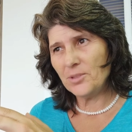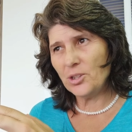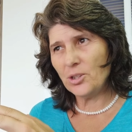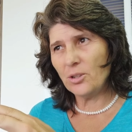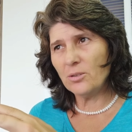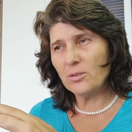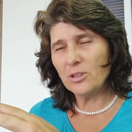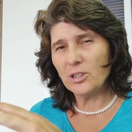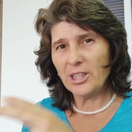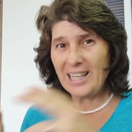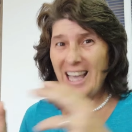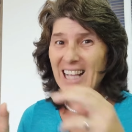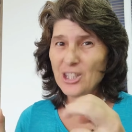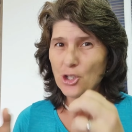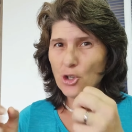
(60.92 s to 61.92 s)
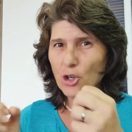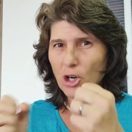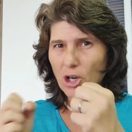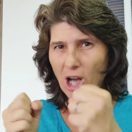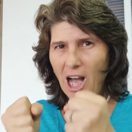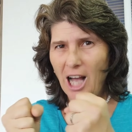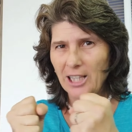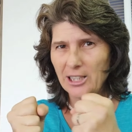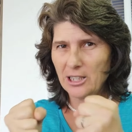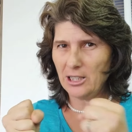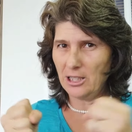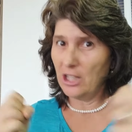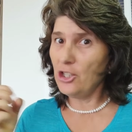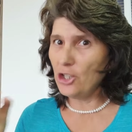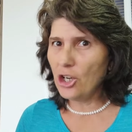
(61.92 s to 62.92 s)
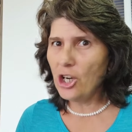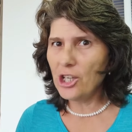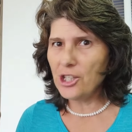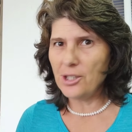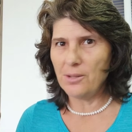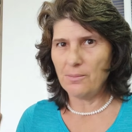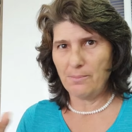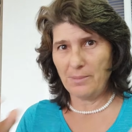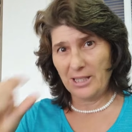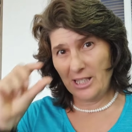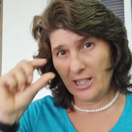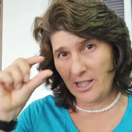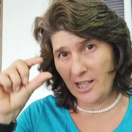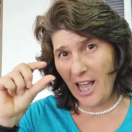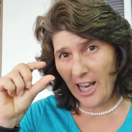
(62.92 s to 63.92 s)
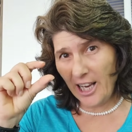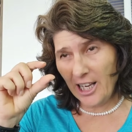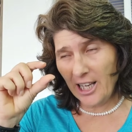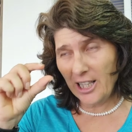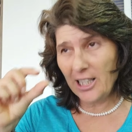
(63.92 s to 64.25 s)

you know, gets you hot. It's good, but thick.